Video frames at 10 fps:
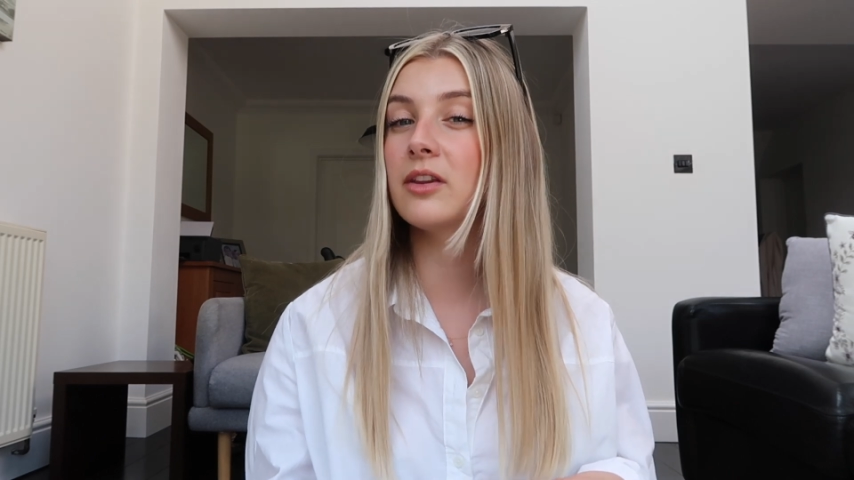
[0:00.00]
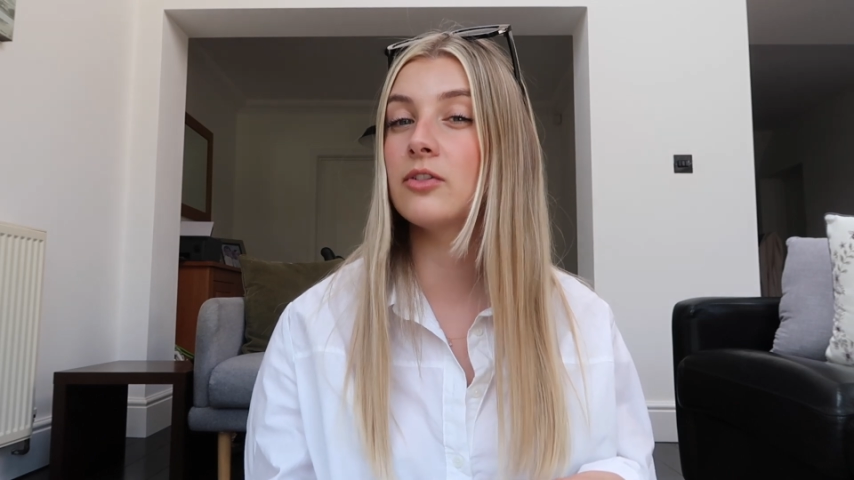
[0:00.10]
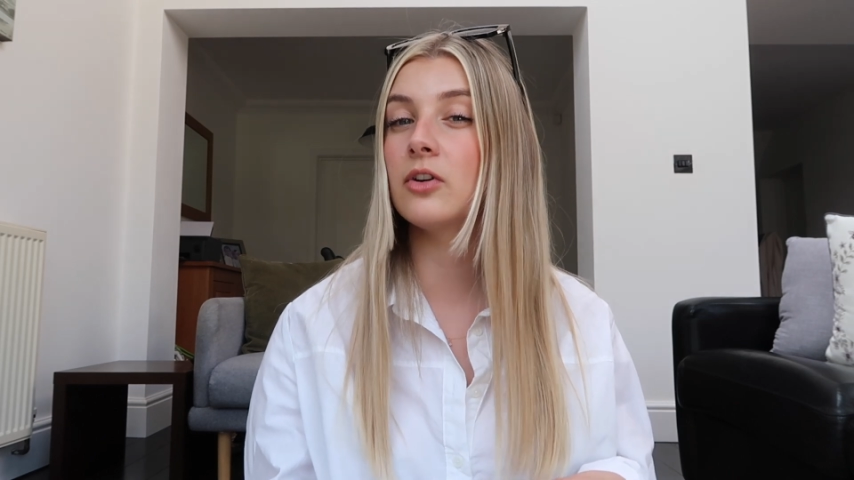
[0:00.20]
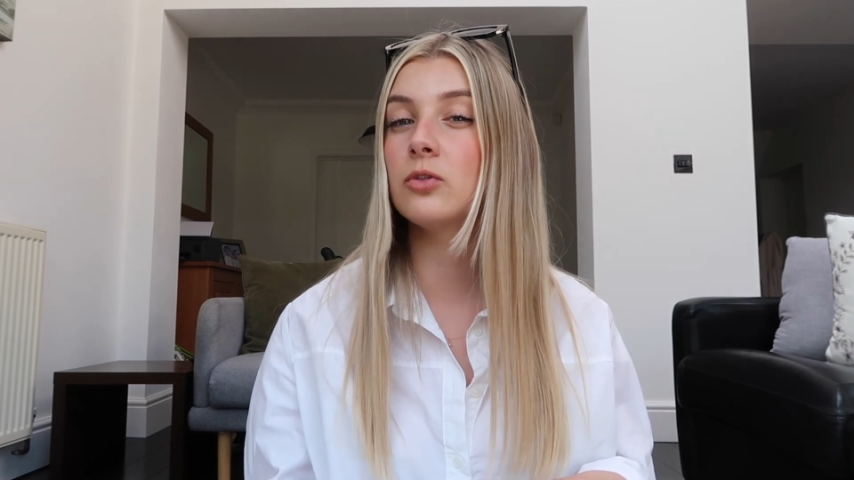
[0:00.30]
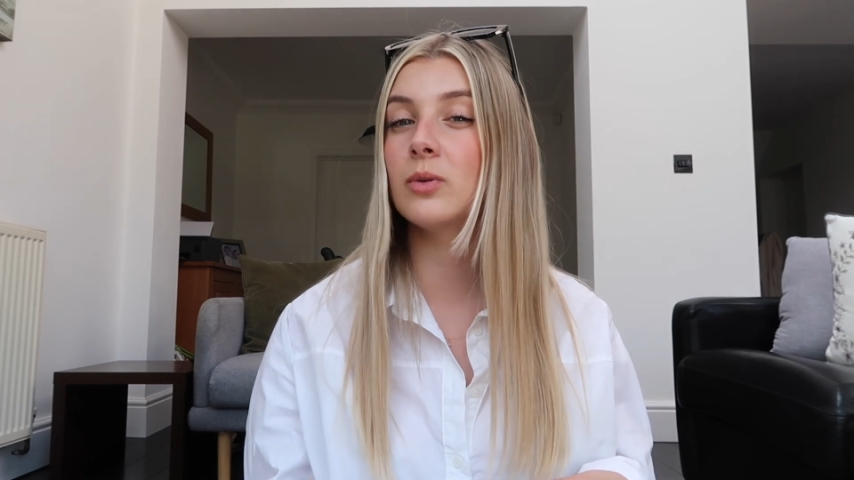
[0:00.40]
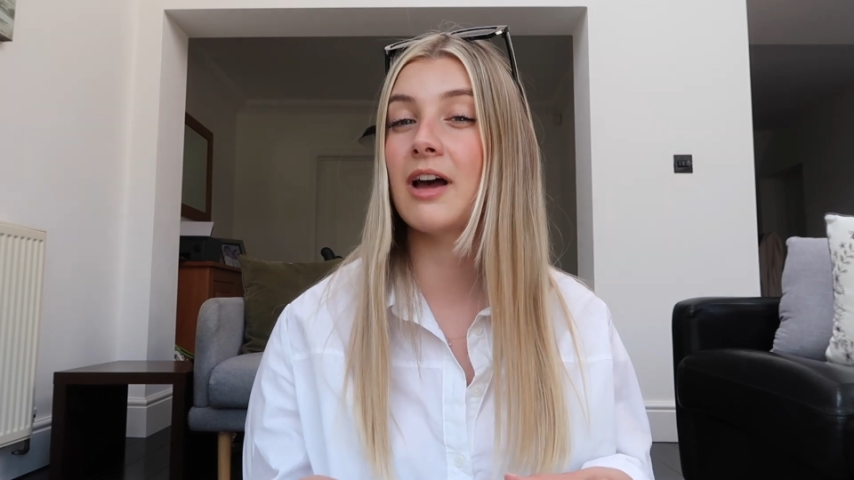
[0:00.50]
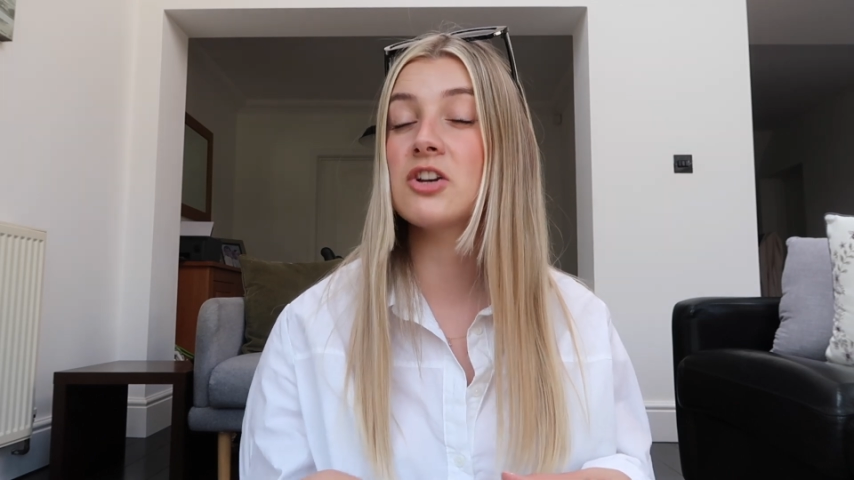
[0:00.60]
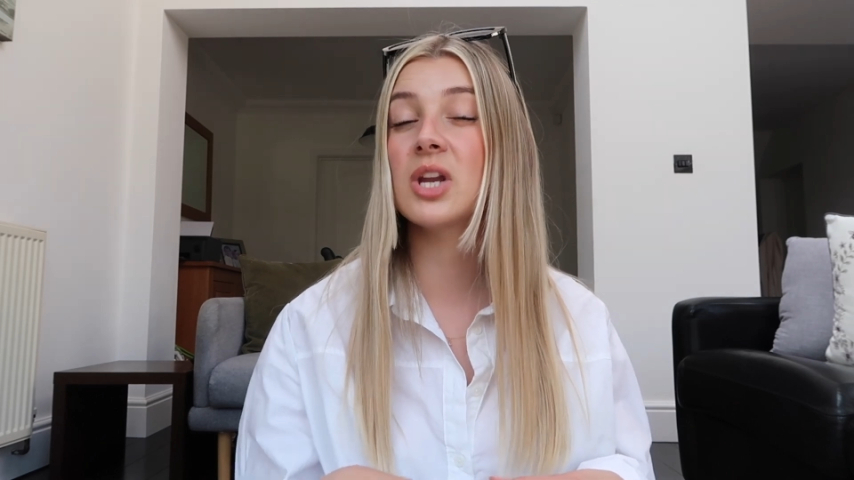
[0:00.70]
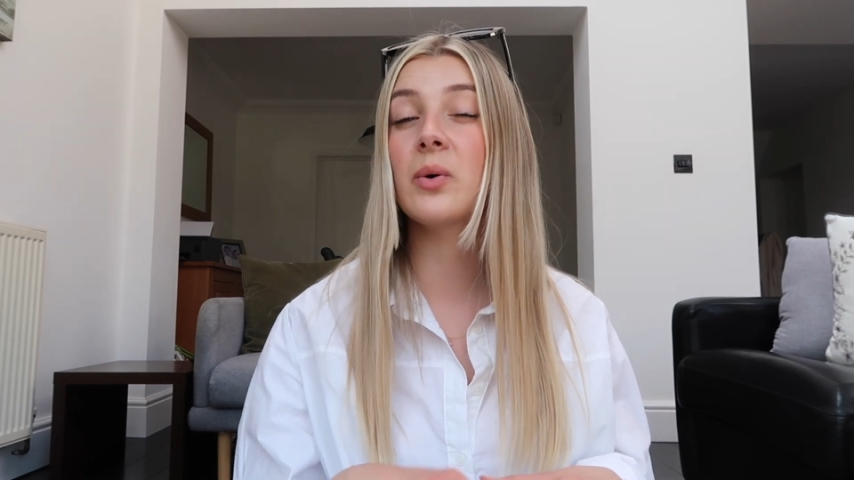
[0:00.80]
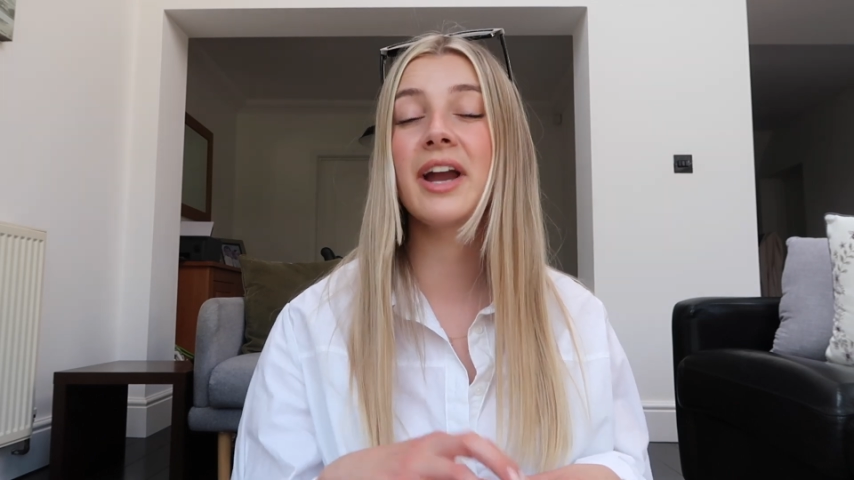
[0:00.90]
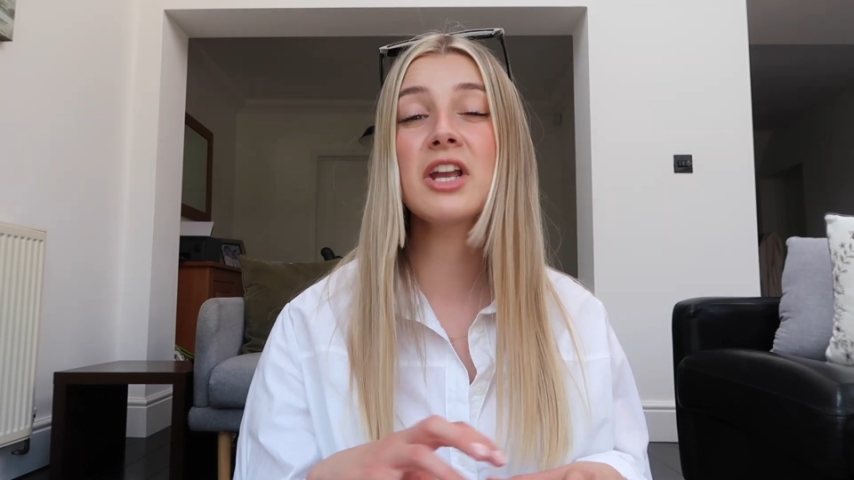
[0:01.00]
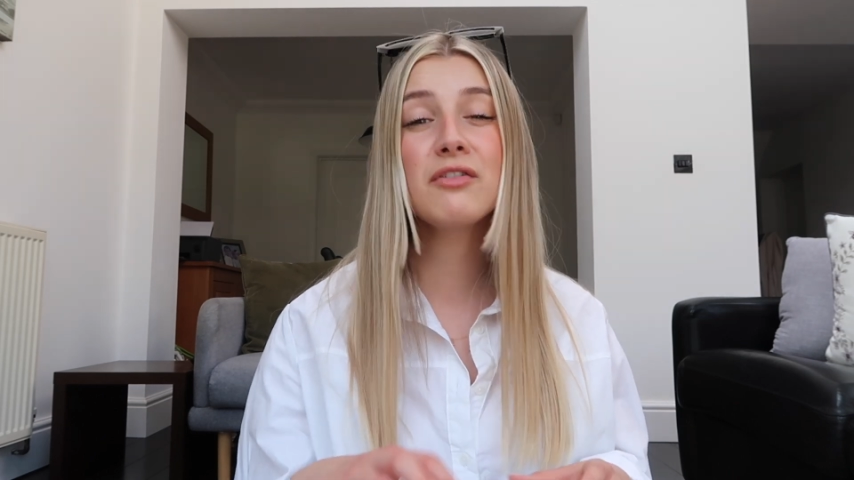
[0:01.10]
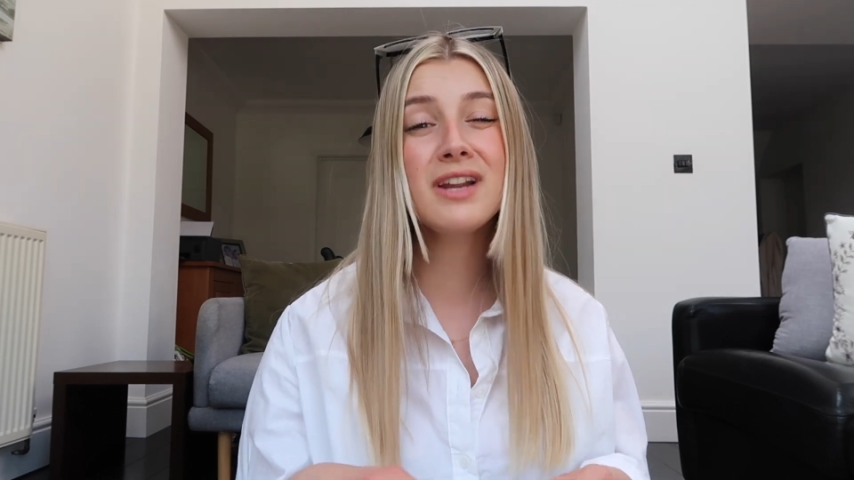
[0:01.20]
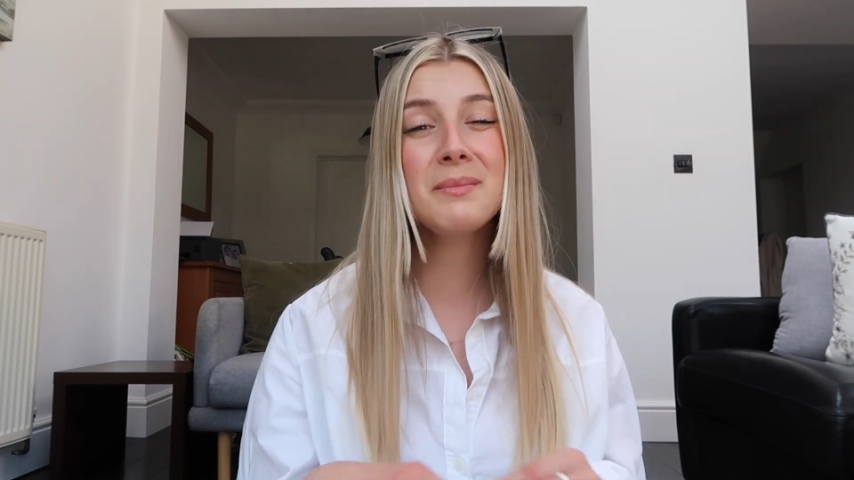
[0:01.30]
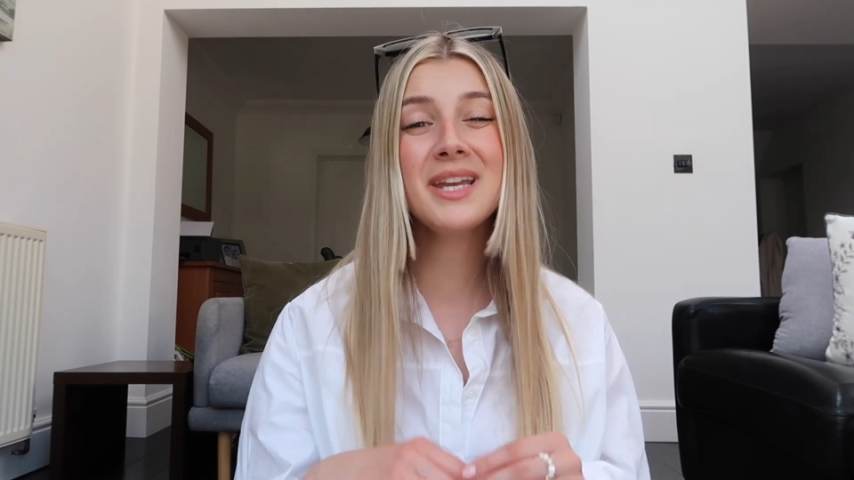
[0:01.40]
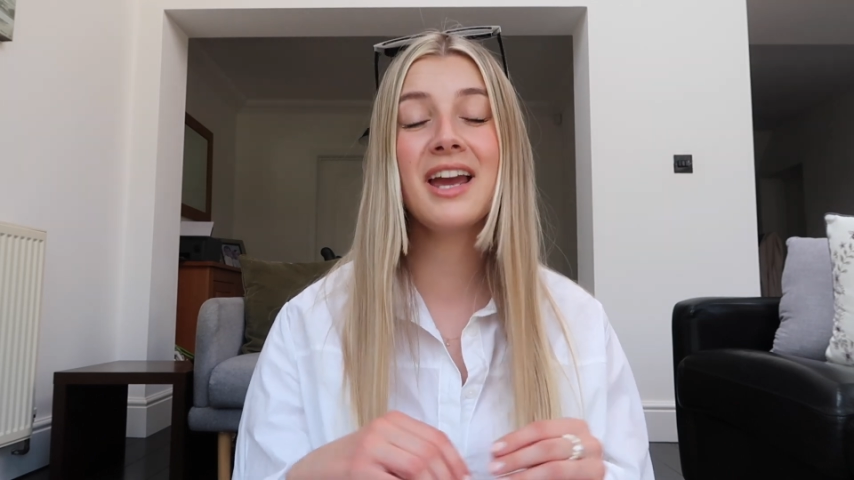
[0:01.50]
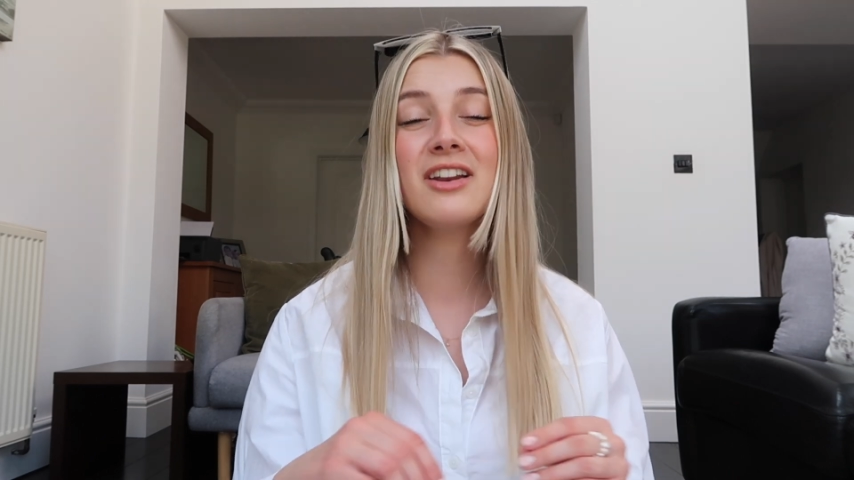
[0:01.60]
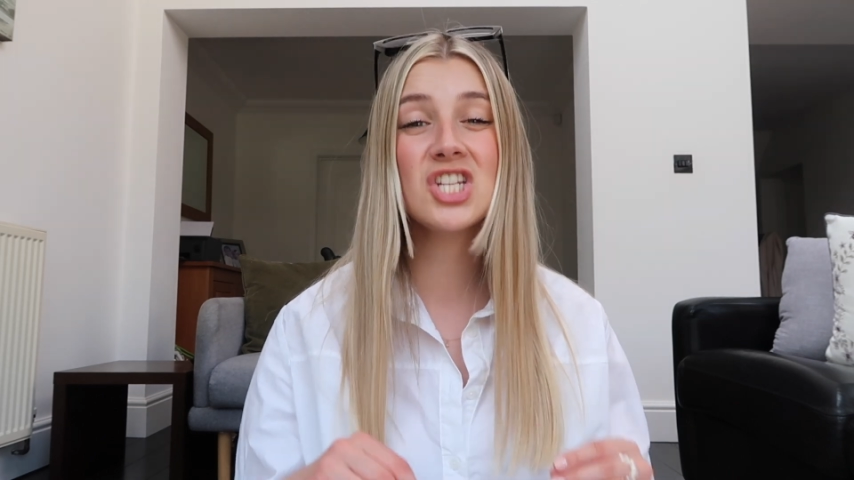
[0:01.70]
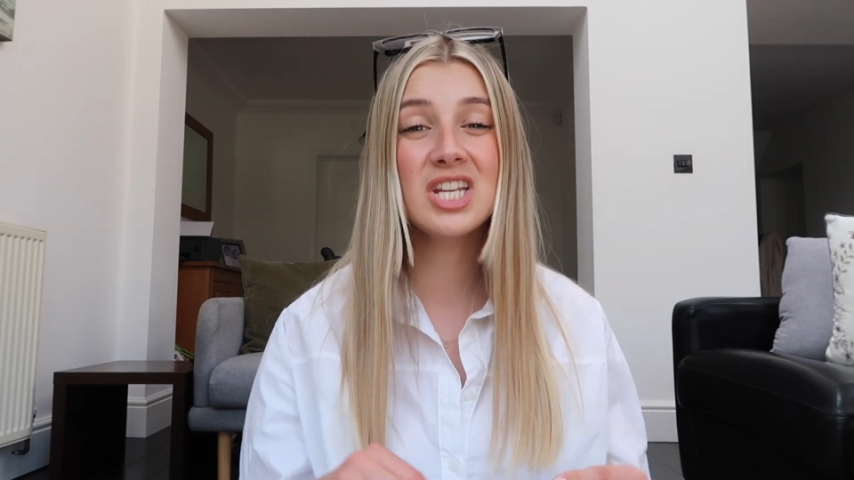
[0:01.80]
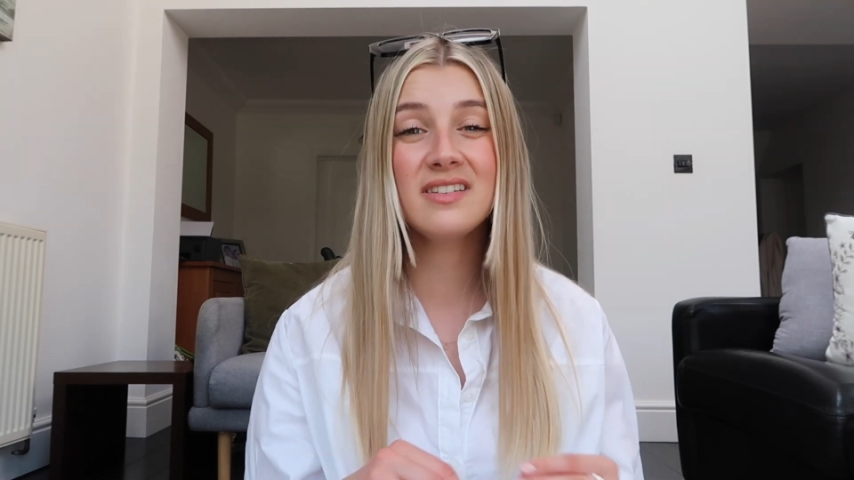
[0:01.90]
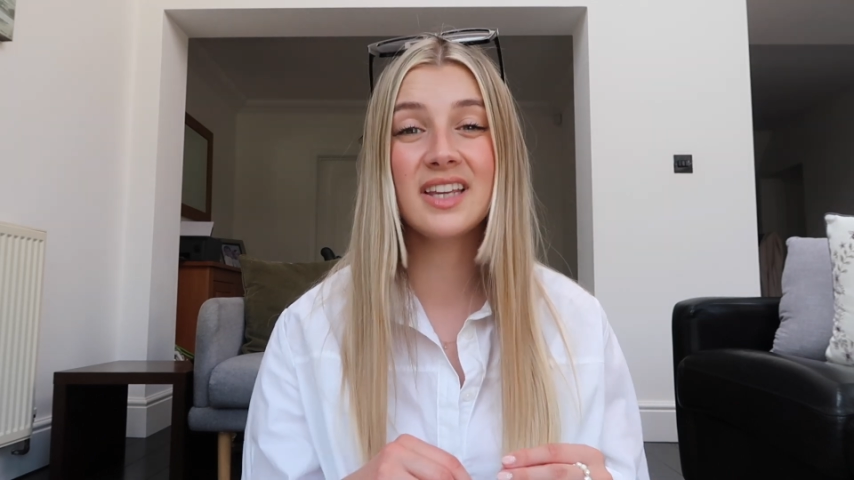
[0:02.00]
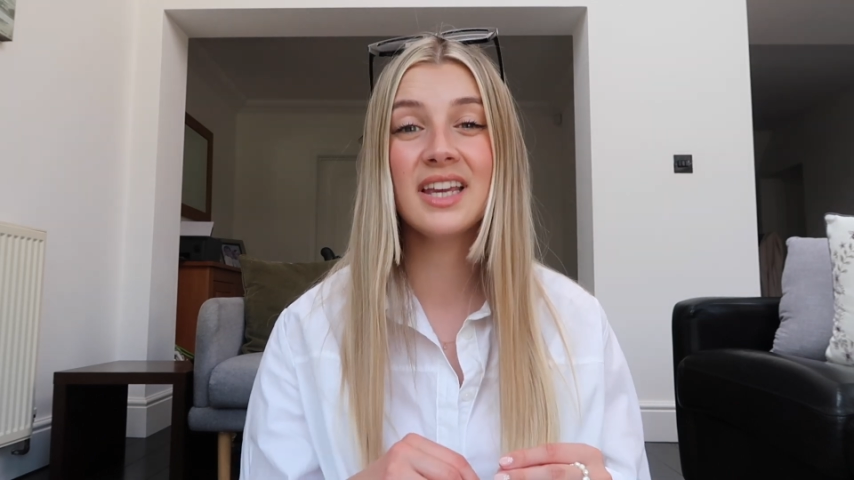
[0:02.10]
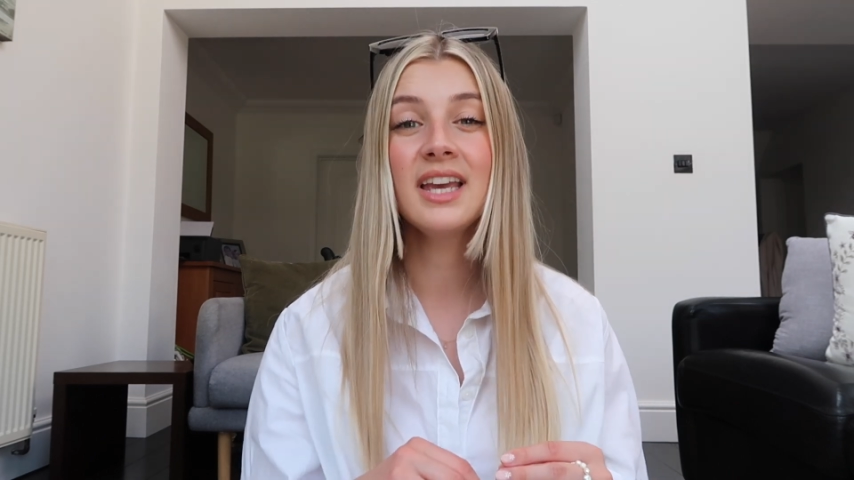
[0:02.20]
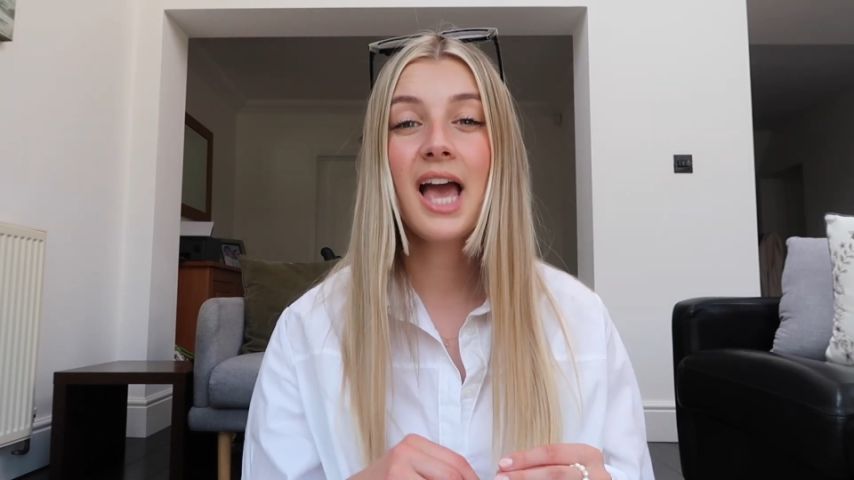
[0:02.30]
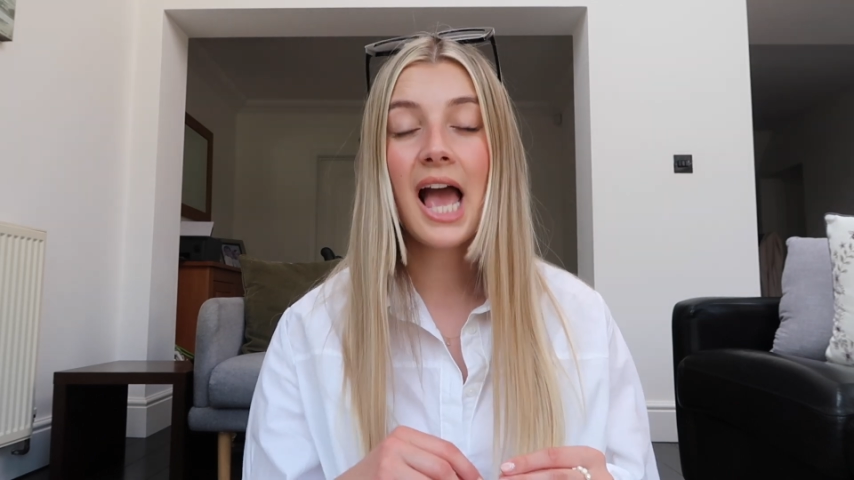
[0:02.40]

The sauce was actually quite creamy and cheesy,